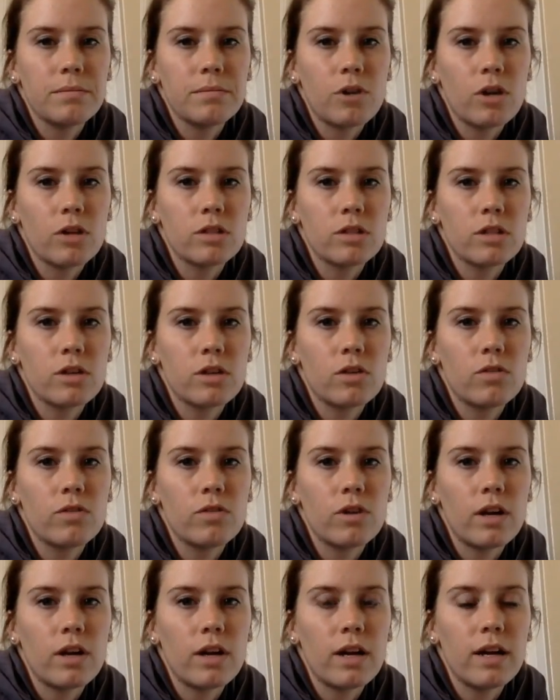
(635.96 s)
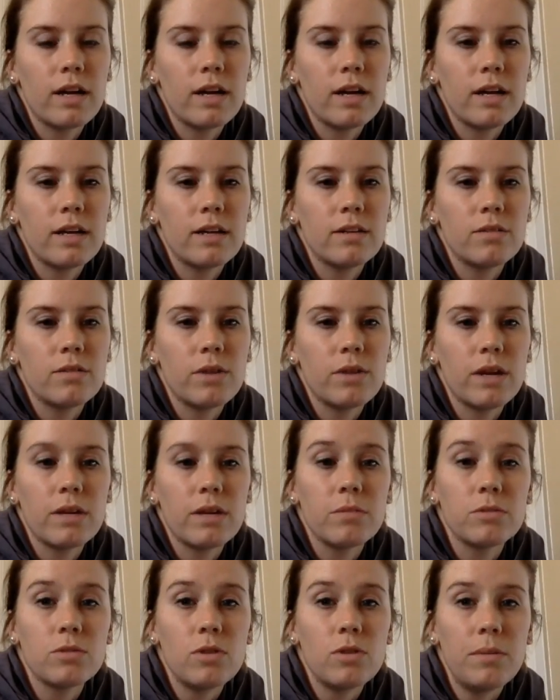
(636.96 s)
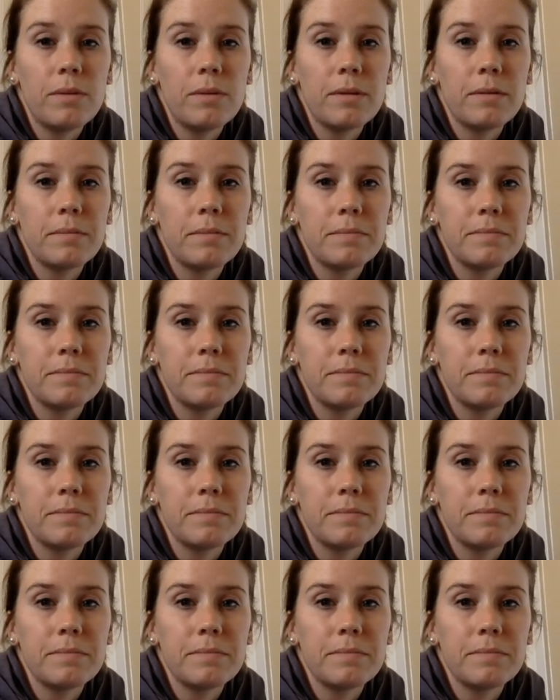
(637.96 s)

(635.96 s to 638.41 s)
crossing over and random assortment.